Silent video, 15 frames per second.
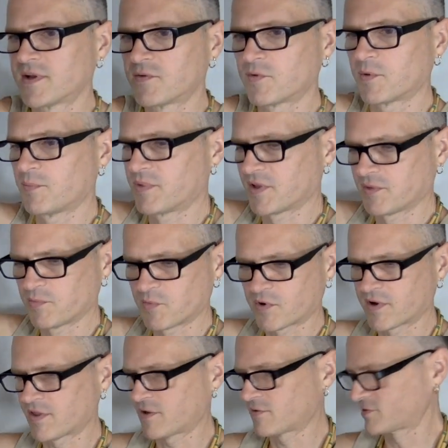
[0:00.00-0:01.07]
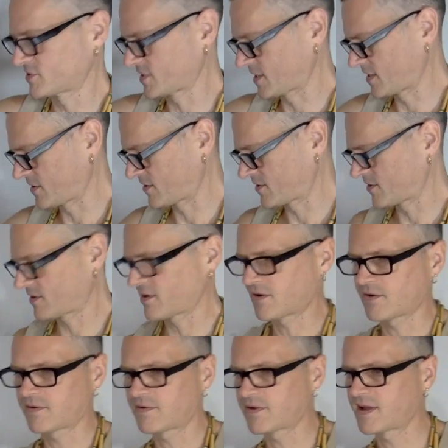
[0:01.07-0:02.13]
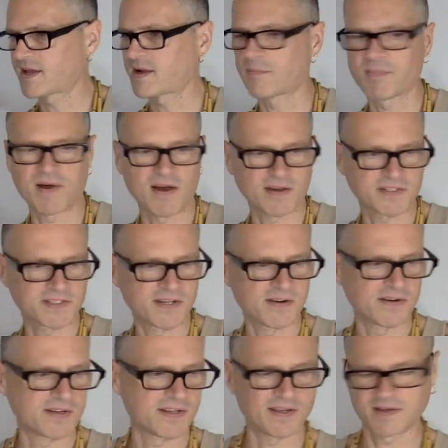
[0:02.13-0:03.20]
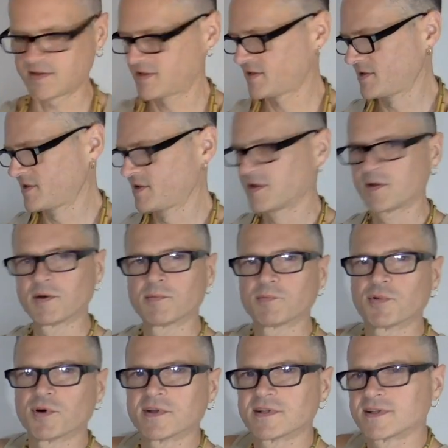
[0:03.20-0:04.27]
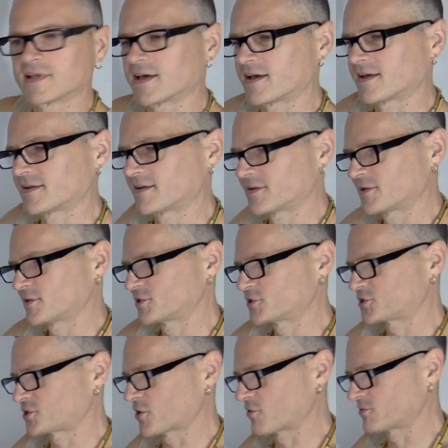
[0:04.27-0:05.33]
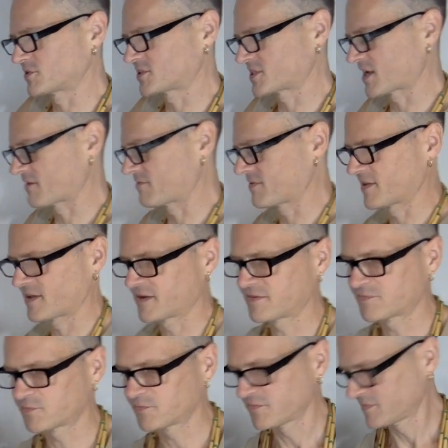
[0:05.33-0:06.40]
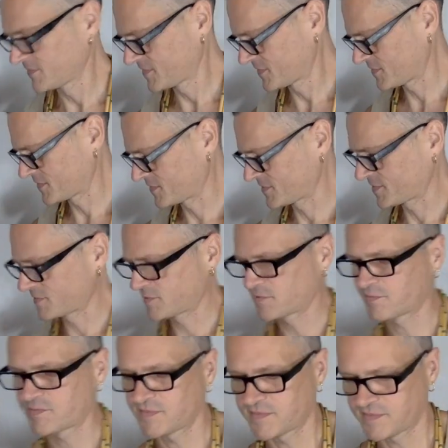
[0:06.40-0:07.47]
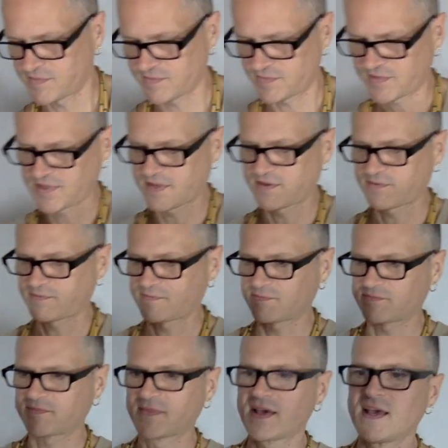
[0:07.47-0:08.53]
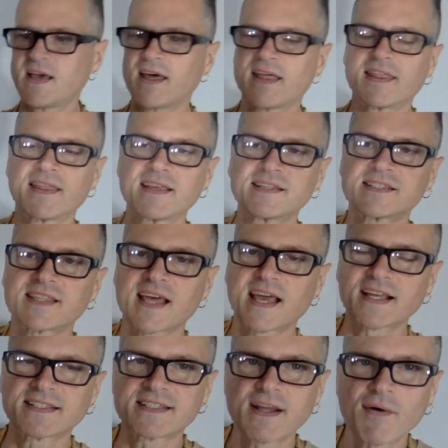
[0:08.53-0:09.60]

We'll build more of those later. Oh, I had a box here to put the shown stuff in. Mm, okay. These things.